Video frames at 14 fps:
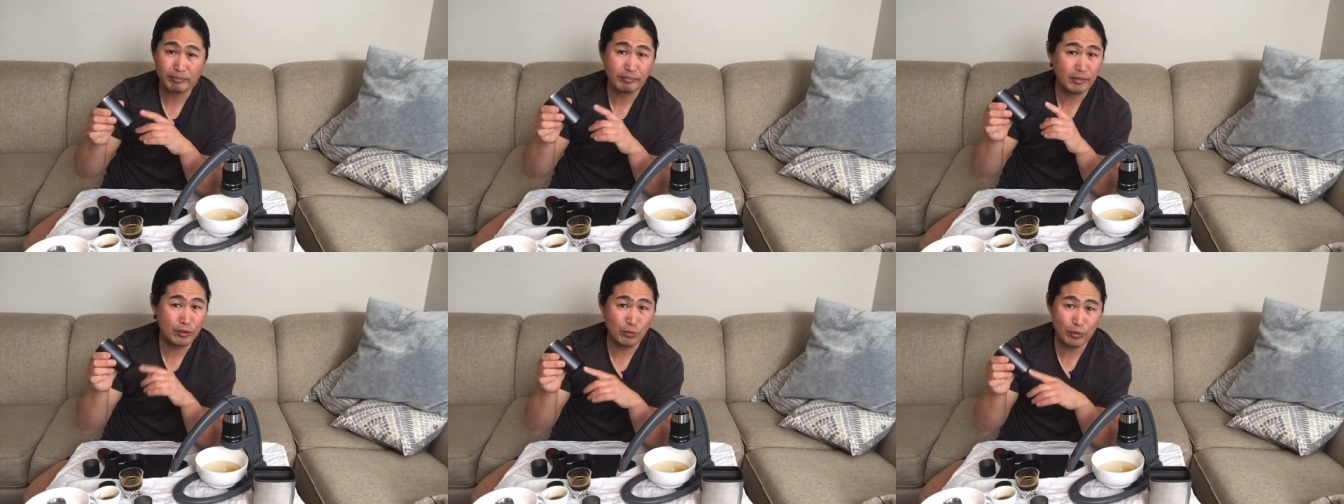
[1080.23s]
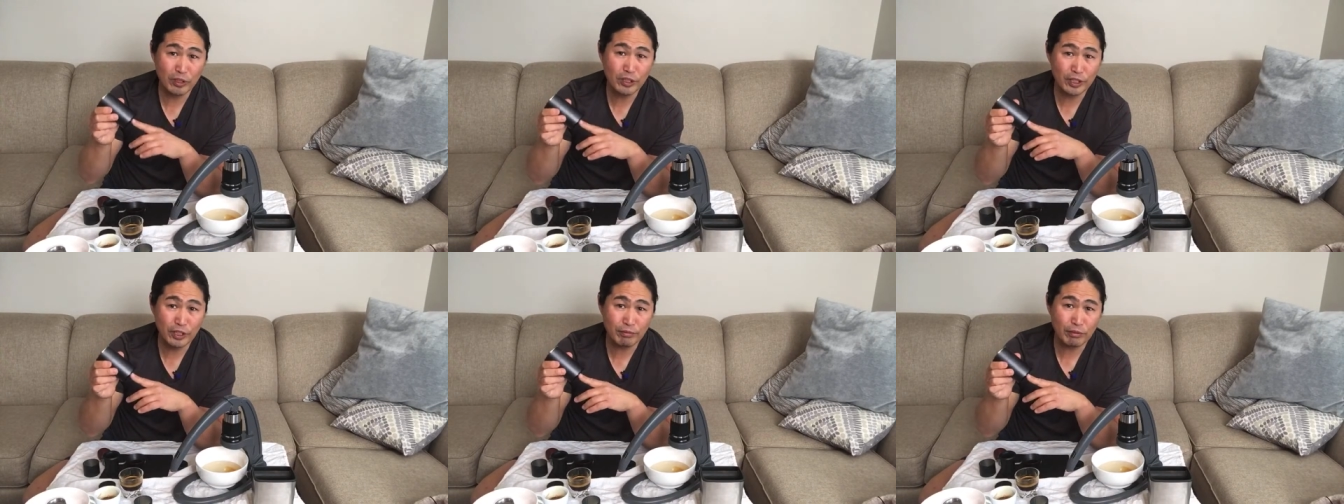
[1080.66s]
is
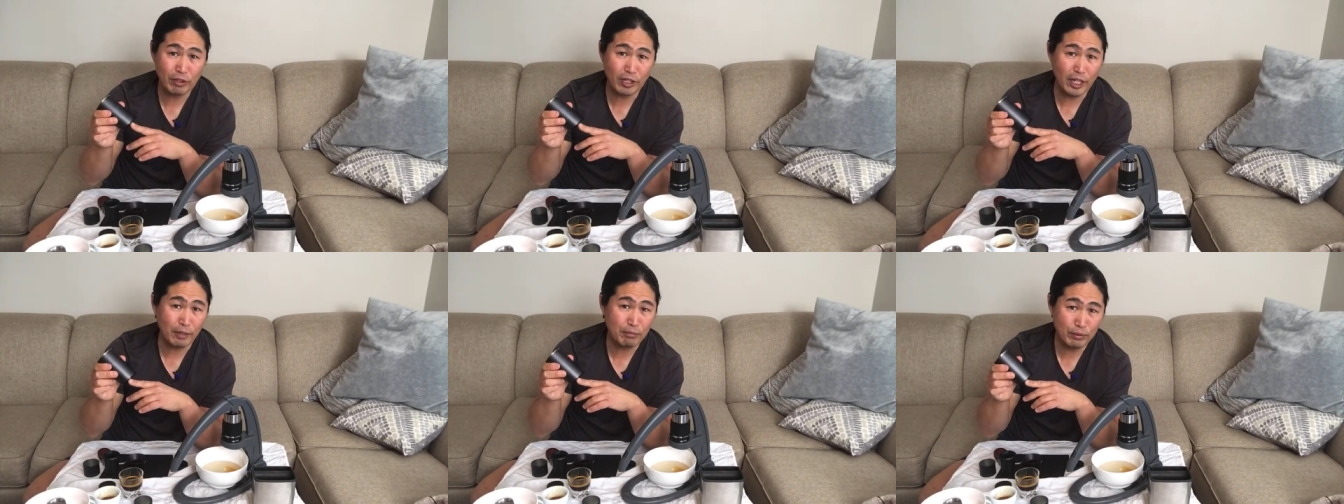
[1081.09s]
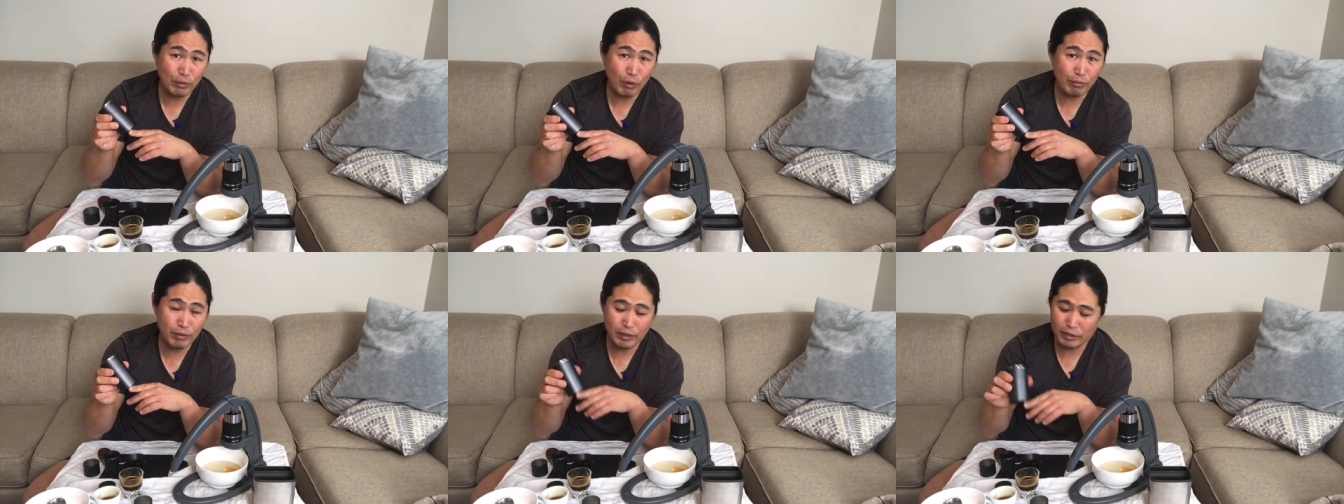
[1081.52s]
really good for like pour
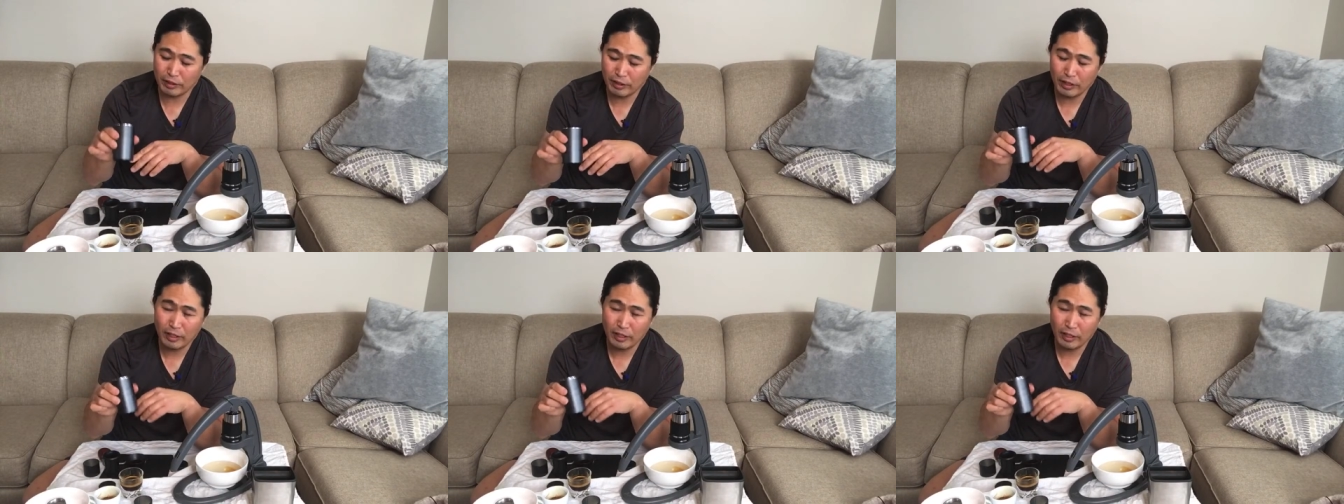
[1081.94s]
over.